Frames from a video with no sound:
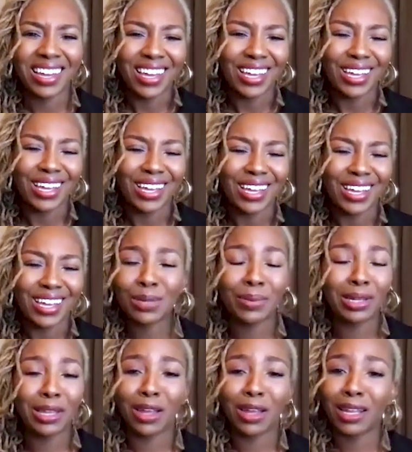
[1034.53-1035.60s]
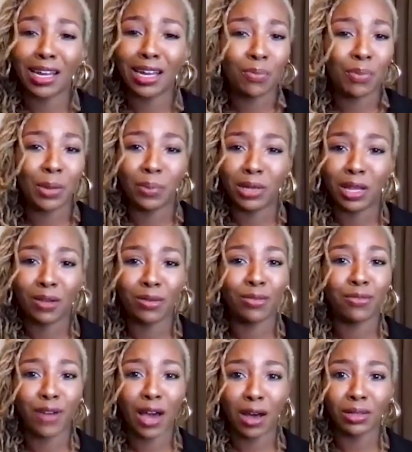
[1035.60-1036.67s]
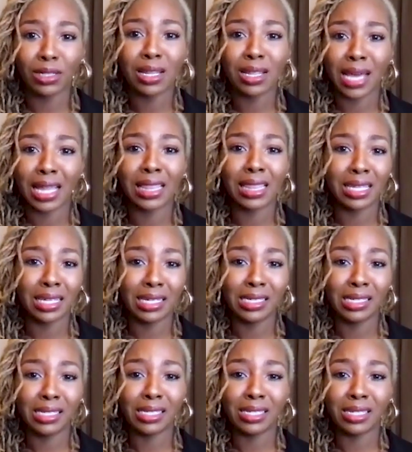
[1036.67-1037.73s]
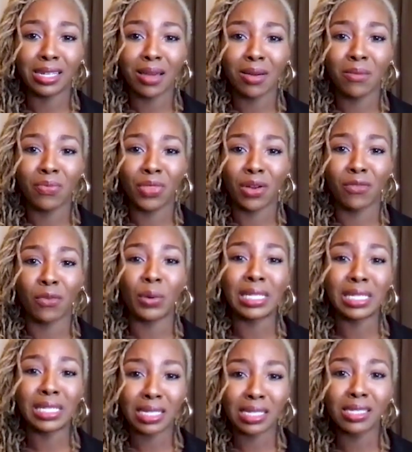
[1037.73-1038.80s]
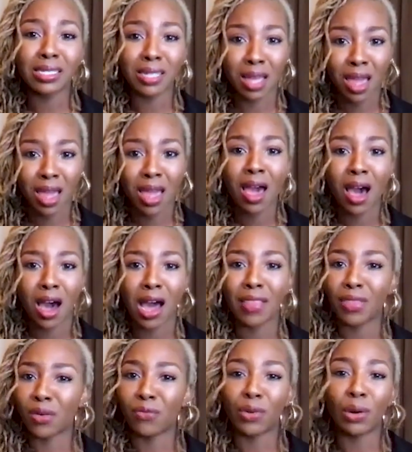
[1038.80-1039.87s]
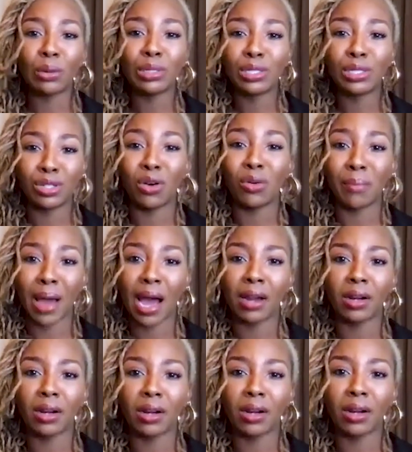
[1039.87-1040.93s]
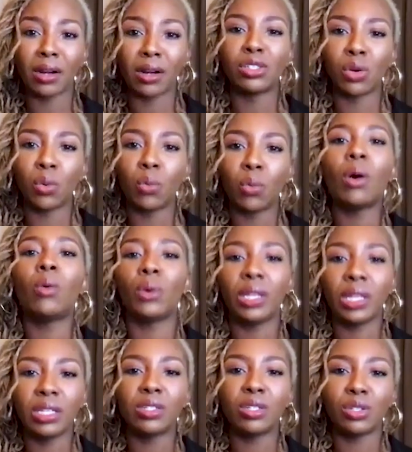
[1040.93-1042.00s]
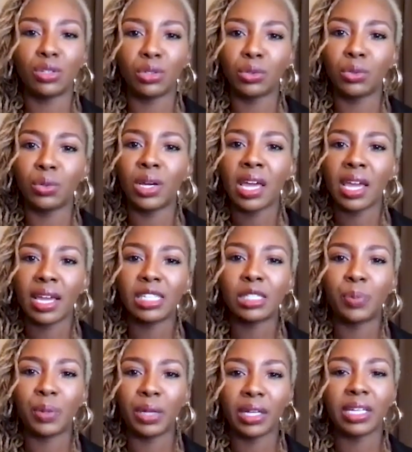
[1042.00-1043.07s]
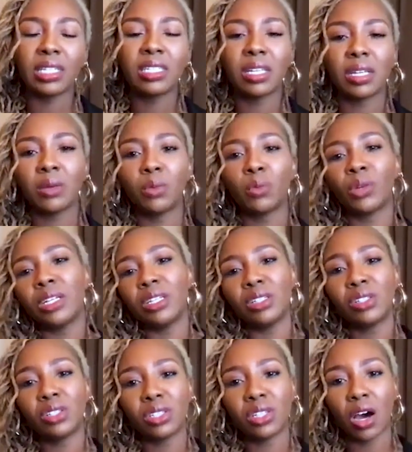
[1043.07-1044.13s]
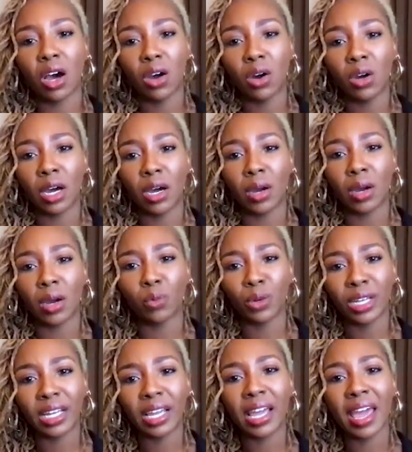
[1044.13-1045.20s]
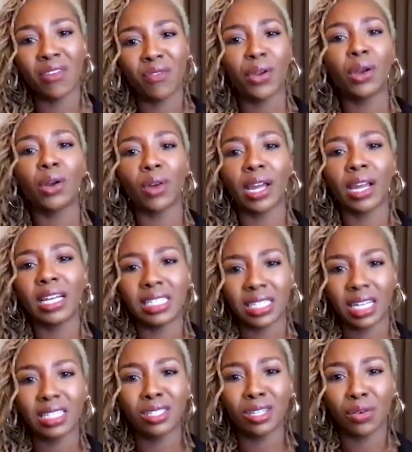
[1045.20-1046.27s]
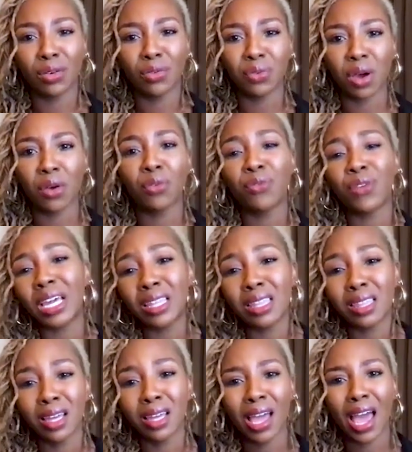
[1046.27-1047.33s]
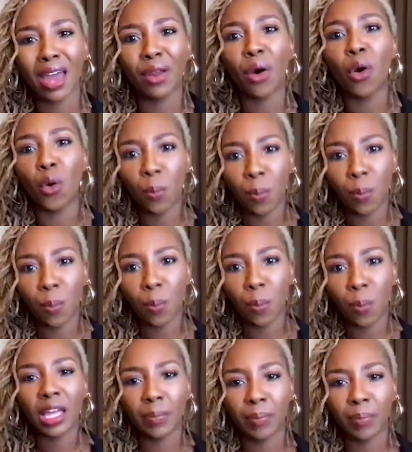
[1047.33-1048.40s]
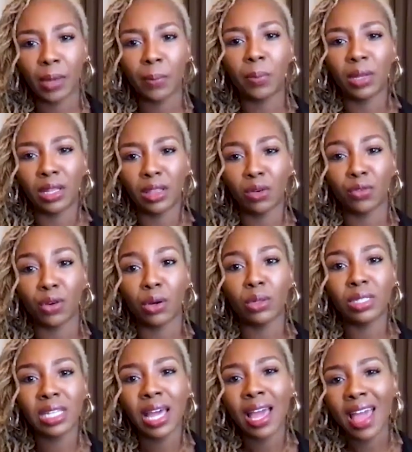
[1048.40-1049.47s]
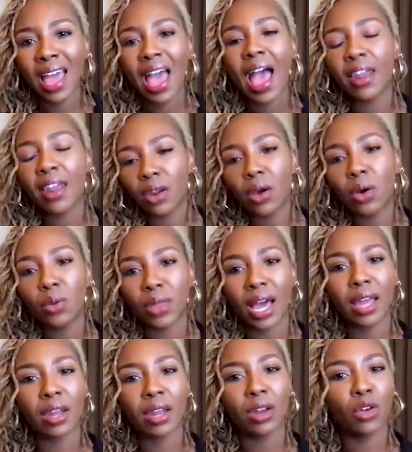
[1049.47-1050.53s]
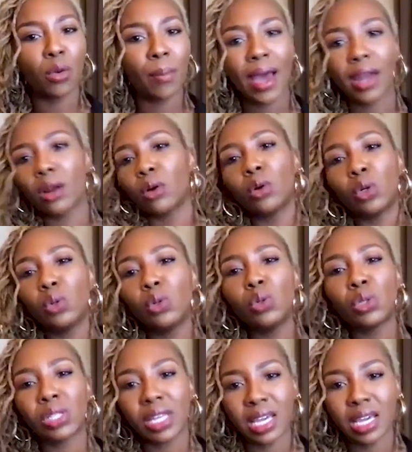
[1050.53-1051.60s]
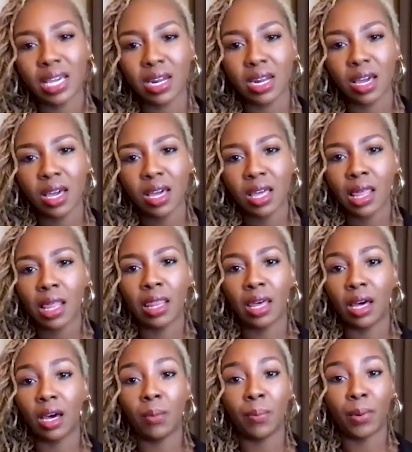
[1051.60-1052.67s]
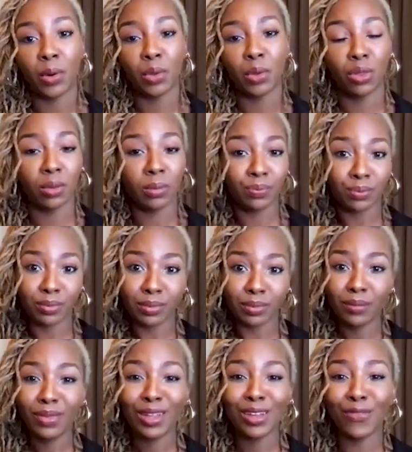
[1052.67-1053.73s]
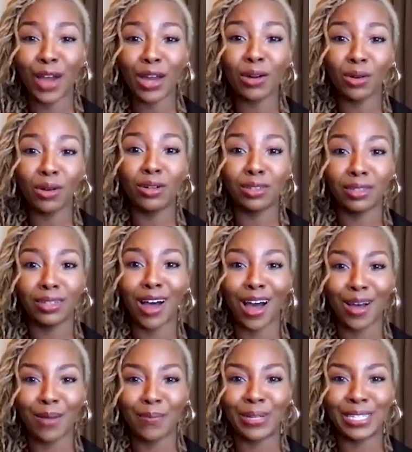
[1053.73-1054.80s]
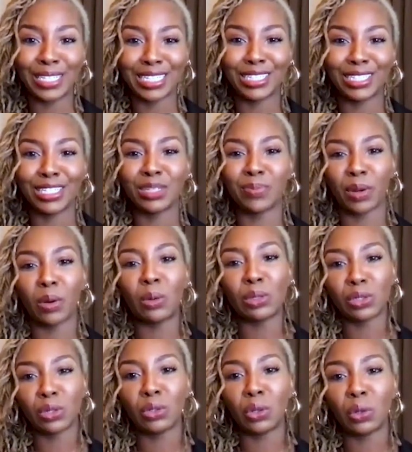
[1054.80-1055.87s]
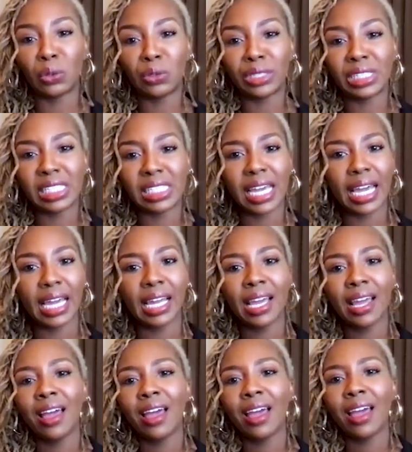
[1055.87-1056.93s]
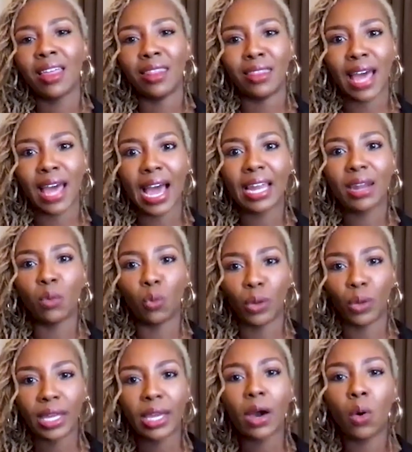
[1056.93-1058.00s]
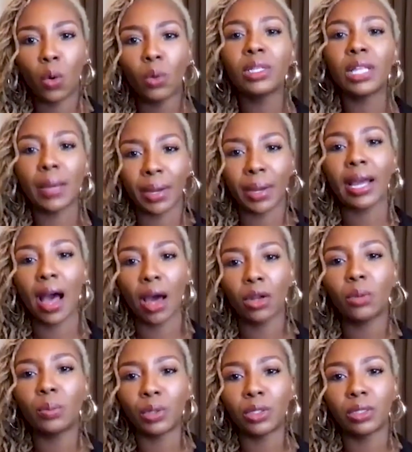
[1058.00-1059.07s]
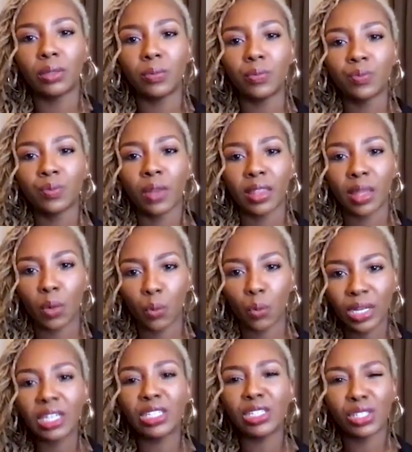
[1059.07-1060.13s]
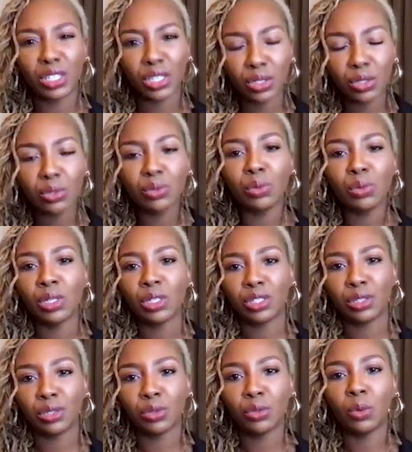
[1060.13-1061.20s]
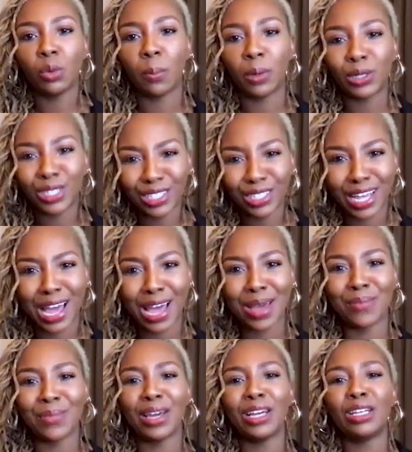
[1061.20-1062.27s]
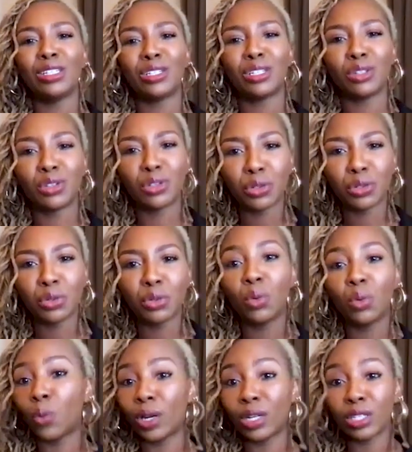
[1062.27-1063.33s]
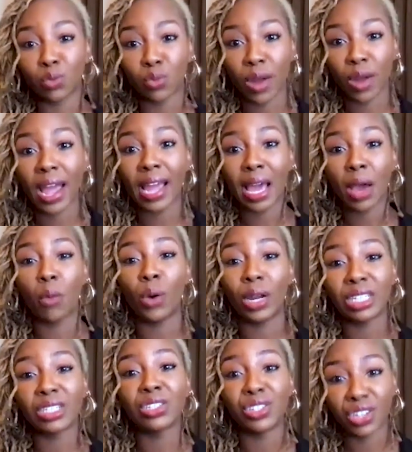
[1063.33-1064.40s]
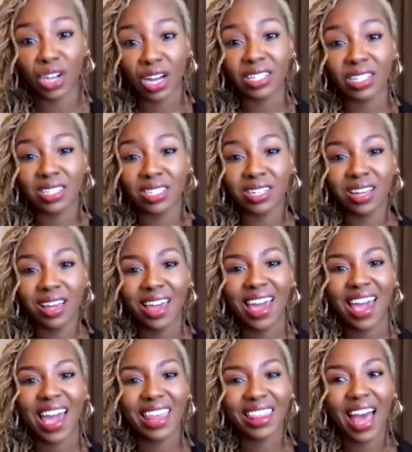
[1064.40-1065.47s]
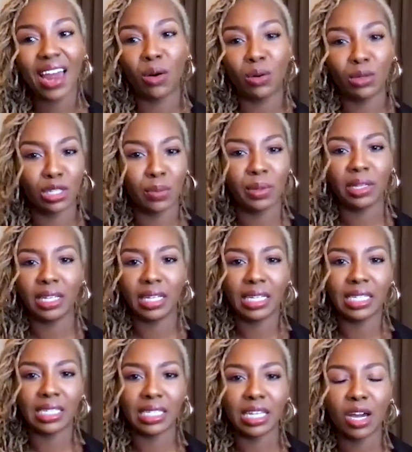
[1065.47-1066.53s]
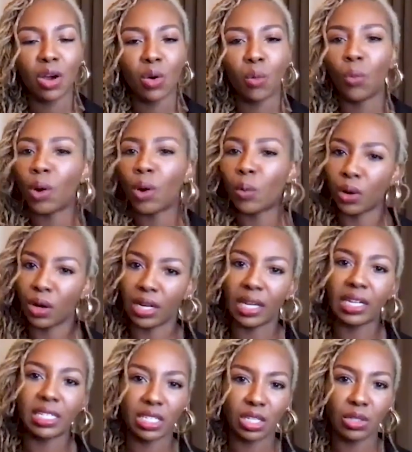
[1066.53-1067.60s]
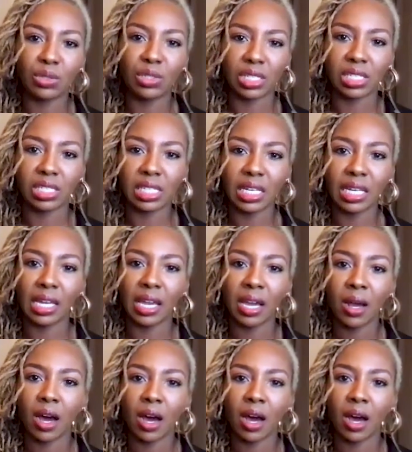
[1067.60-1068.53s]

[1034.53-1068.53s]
you know, ultimately a lot of people have felt that their voices and their votes don't matter. And so what we need to do is begin to reinvigorate a sense of faith and hope in people and their votes, and know that no matter who's in the both federal positions, but also local and state, that we hold them accountable, that we continue to push them to do what is right and what is just. And that ultimately is what we're going to continue to see,